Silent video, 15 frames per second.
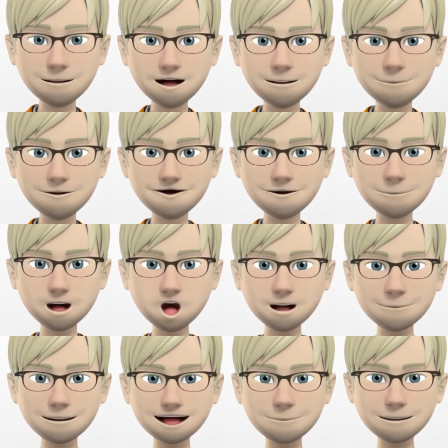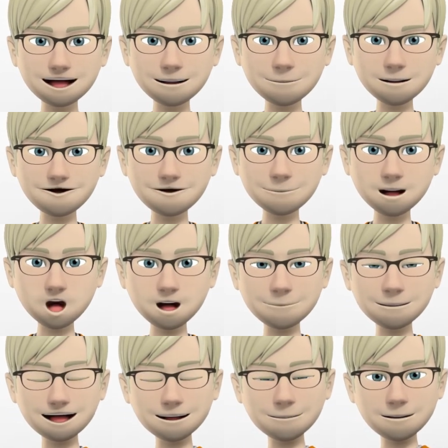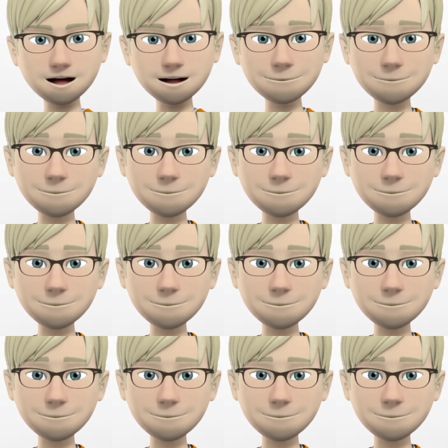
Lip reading: appliances connected to the generator.